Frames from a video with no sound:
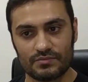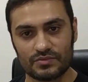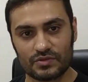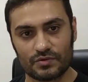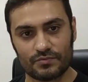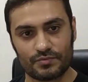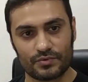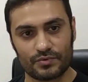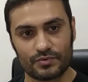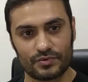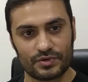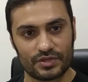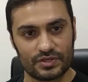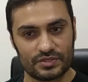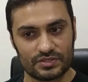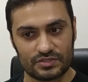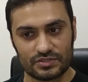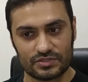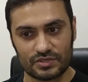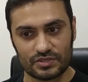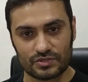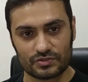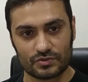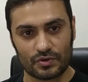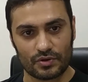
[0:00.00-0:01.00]
of protein is
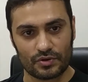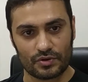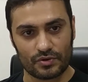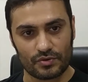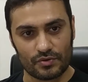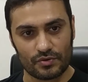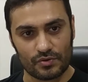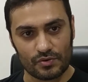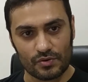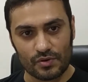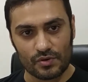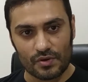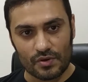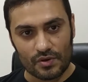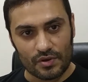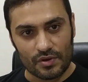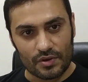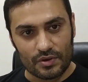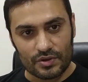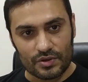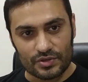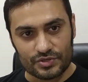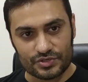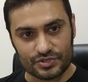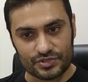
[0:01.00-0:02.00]
just gonna go
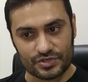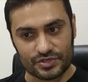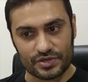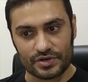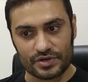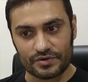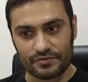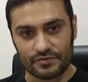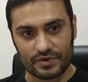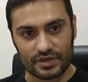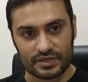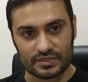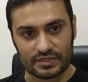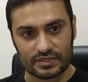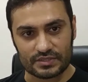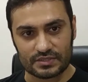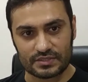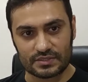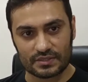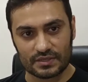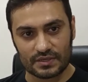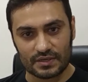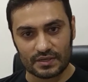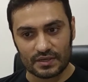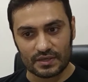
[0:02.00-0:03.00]
sheer
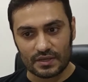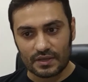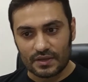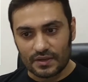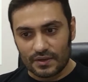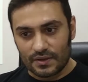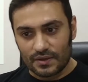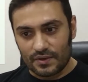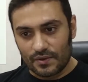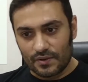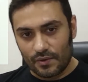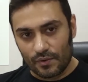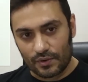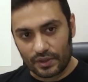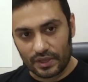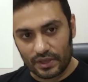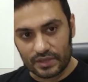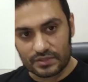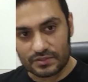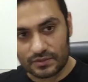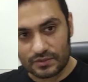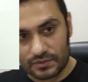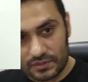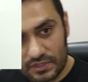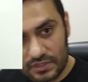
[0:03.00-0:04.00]
waste.
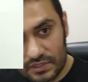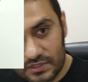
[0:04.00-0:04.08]
Okay, so this